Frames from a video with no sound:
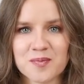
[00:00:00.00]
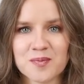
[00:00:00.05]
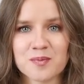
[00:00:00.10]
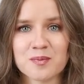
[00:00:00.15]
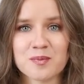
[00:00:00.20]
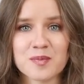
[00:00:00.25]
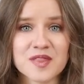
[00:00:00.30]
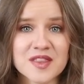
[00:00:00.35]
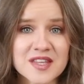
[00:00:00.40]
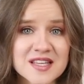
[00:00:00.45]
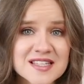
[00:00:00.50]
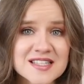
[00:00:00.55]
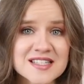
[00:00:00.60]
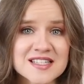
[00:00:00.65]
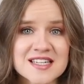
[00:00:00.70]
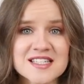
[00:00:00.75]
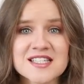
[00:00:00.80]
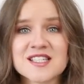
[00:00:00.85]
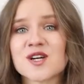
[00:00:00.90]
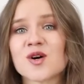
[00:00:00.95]
But this
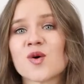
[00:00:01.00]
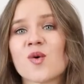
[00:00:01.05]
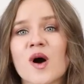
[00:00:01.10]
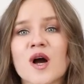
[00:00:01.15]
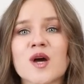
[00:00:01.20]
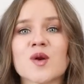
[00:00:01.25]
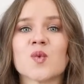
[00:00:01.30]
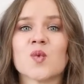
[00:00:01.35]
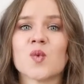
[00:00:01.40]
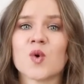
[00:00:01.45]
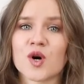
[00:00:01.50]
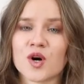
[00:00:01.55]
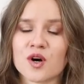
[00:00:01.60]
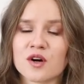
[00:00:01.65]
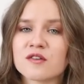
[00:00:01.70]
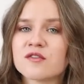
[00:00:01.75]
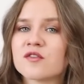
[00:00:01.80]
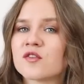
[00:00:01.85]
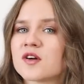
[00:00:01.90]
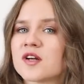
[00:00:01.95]
doesn't quite
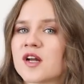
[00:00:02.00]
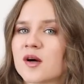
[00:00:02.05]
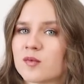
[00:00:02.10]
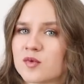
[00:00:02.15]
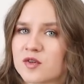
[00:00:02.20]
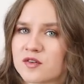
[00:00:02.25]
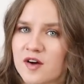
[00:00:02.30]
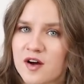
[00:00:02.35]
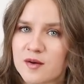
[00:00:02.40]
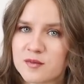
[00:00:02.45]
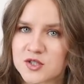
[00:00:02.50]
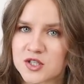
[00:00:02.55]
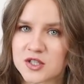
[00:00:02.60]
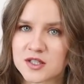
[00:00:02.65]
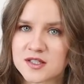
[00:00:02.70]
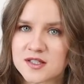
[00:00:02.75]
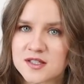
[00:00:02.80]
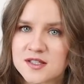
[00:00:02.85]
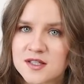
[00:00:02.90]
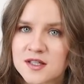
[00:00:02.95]
work for a number of
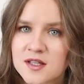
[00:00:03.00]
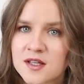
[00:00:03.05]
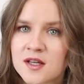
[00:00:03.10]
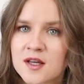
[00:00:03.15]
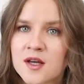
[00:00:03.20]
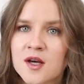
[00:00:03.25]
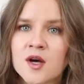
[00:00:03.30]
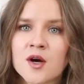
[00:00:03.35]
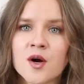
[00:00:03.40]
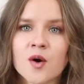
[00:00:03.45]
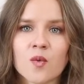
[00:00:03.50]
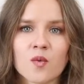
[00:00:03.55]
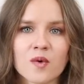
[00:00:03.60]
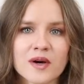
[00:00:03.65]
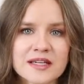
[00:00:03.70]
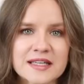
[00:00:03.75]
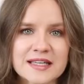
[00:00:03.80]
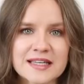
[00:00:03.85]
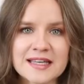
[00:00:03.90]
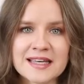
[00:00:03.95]
objects.
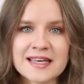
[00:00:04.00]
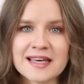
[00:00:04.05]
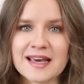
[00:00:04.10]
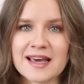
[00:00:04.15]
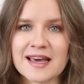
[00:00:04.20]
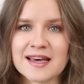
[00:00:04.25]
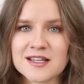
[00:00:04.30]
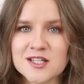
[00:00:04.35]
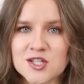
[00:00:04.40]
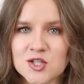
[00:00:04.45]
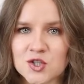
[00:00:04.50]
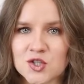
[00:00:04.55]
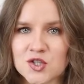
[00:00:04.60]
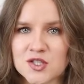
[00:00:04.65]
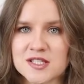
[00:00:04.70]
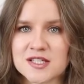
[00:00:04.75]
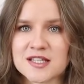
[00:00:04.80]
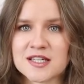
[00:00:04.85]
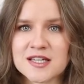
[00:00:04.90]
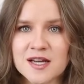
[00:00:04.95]
When he
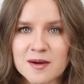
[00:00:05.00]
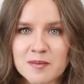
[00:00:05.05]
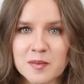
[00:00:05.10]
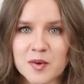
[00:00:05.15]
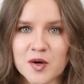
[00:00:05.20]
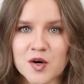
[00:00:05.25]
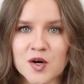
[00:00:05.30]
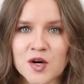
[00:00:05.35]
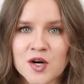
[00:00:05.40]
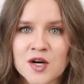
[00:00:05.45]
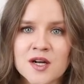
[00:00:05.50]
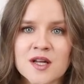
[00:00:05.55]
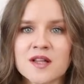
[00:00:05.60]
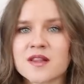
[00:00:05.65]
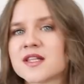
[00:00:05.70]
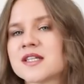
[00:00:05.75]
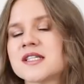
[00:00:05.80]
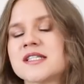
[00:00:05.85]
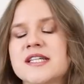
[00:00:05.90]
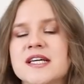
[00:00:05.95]
enters the number,
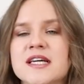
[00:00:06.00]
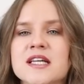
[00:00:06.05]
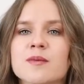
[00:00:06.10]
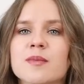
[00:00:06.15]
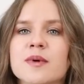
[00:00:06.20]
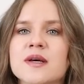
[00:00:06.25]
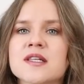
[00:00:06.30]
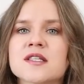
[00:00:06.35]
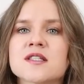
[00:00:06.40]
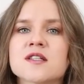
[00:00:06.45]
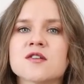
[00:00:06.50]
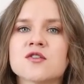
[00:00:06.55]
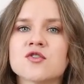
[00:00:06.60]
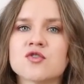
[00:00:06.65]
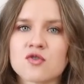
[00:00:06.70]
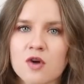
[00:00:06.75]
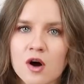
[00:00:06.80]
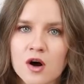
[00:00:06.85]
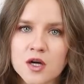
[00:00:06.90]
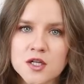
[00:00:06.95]
the database
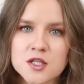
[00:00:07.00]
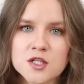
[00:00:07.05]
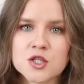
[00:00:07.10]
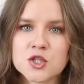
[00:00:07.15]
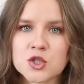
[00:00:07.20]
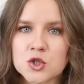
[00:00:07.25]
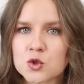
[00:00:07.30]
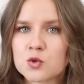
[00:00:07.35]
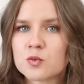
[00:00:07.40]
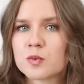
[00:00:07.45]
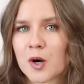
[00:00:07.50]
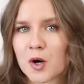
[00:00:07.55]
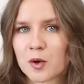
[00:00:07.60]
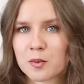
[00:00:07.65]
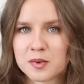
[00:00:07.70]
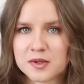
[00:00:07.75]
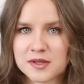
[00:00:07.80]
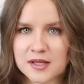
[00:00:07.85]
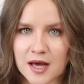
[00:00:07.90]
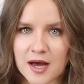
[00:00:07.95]
draws 2
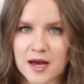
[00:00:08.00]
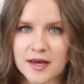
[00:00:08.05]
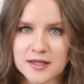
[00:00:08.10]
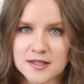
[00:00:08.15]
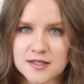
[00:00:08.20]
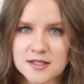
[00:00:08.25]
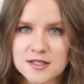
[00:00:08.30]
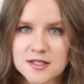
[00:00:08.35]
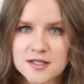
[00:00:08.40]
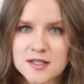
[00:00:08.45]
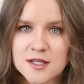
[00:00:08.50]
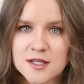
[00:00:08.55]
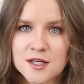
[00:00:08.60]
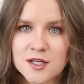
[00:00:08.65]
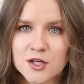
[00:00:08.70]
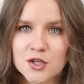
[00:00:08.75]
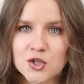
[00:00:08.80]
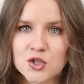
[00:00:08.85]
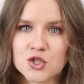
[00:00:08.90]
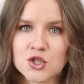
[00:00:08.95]
purple lines.
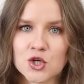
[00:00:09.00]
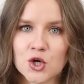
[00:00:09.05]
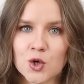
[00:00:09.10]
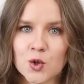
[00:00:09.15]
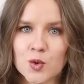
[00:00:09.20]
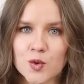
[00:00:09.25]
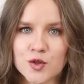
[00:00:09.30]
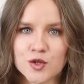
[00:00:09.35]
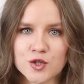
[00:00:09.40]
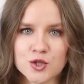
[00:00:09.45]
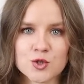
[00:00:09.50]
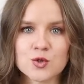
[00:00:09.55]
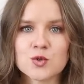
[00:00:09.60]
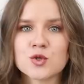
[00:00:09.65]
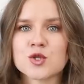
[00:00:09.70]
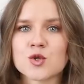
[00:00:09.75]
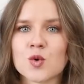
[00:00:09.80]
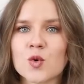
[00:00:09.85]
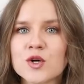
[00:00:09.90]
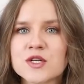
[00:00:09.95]
So the 2
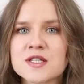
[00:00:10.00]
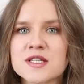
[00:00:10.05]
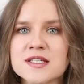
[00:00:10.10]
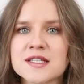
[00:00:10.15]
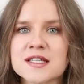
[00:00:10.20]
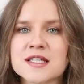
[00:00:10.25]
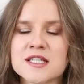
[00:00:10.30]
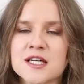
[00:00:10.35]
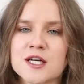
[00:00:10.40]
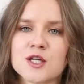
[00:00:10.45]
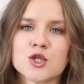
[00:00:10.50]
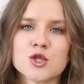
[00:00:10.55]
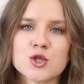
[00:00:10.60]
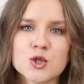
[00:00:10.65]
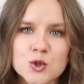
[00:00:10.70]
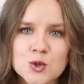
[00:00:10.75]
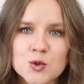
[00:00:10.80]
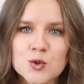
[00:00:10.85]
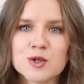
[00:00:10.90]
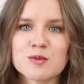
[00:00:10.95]
sources contain
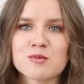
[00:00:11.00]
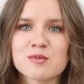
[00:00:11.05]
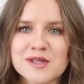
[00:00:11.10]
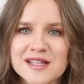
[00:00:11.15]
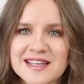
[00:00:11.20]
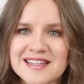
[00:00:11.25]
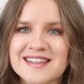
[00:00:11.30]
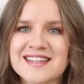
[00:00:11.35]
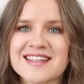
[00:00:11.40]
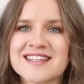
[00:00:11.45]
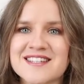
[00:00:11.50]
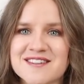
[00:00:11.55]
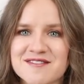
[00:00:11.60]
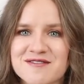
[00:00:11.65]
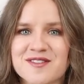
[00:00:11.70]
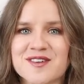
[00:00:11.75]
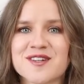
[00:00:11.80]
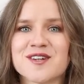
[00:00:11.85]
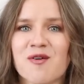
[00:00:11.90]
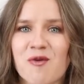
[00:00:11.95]
2 completely
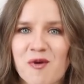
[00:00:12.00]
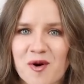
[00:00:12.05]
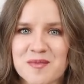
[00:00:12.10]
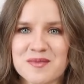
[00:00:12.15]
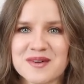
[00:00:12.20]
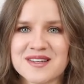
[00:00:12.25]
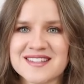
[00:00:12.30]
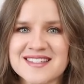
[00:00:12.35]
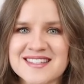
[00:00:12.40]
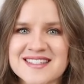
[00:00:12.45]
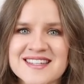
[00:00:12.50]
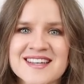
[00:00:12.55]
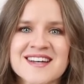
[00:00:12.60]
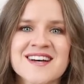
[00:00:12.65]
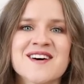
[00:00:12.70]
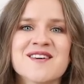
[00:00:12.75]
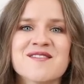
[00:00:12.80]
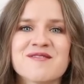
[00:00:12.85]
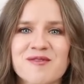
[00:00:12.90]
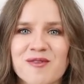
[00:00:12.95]
different orbits
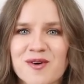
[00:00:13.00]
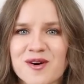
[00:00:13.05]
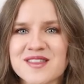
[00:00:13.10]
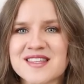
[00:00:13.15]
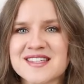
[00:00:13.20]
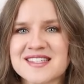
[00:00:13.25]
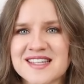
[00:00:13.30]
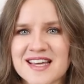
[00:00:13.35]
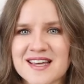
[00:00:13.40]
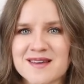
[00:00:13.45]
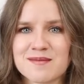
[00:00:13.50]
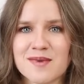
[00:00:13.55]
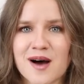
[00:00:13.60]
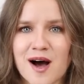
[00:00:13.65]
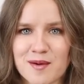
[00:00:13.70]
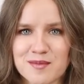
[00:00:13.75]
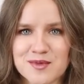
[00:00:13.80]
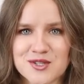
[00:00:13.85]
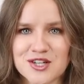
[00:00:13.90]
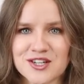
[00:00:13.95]
for the same
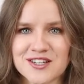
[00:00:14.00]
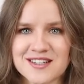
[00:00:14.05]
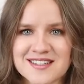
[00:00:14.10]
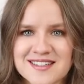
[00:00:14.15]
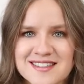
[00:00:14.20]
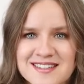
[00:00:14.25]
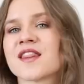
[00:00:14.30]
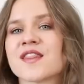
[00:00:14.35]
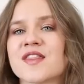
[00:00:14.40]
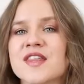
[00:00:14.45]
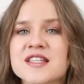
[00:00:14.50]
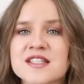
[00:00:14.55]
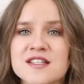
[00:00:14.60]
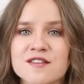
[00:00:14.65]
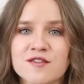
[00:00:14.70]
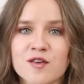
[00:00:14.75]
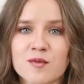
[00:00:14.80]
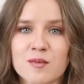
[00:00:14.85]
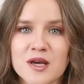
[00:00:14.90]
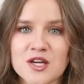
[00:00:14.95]
object. This
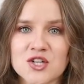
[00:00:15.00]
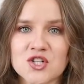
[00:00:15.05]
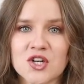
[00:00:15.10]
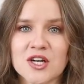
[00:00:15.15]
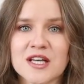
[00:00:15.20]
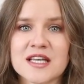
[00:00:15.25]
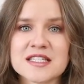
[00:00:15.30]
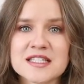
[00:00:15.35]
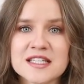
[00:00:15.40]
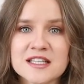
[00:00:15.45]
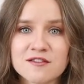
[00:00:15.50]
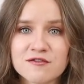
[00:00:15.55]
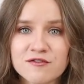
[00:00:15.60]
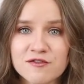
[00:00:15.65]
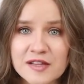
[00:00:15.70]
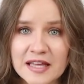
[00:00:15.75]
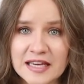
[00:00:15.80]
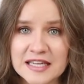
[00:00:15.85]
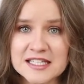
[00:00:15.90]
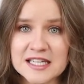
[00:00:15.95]
information is
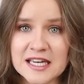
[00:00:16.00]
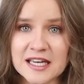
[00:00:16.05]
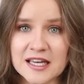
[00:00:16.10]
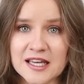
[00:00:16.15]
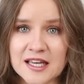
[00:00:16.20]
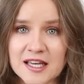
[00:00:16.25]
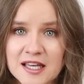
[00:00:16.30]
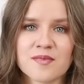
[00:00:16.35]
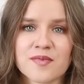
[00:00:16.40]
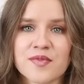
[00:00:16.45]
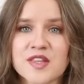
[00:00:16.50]
conflicting.